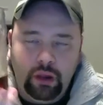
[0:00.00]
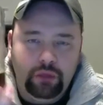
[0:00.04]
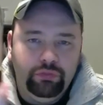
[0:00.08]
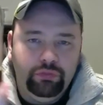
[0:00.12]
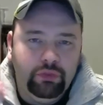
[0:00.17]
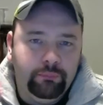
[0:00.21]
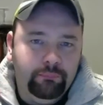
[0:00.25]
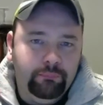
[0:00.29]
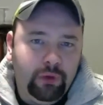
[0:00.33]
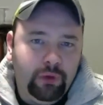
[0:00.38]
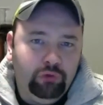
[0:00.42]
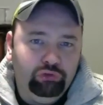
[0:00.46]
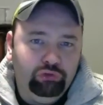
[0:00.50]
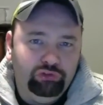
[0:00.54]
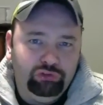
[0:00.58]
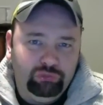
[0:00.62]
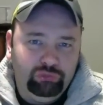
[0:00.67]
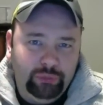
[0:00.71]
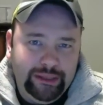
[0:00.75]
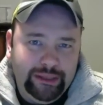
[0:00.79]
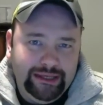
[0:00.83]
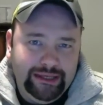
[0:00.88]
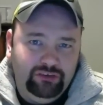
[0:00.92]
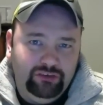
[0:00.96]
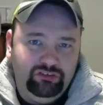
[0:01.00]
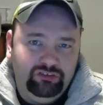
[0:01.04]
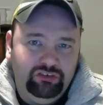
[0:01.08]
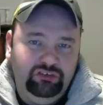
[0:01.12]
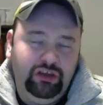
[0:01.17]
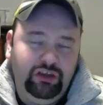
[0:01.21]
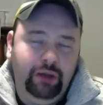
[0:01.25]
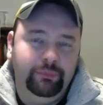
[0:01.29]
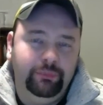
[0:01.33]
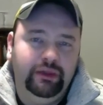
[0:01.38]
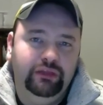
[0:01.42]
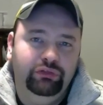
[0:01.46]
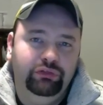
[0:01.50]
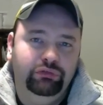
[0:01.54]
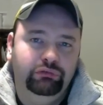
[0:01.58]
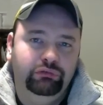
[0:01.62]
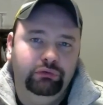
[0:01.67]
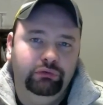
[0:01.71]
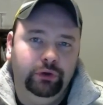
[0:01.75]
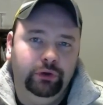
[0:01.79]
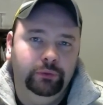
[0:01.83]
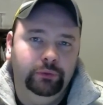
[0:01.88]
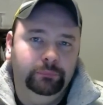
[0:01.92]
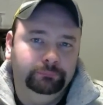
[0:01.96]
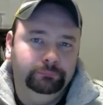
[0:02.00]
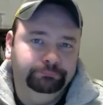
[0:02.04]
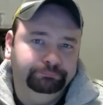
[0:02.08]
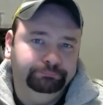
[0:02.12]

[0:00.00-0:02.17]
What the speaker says: The malt sweetness is coming through.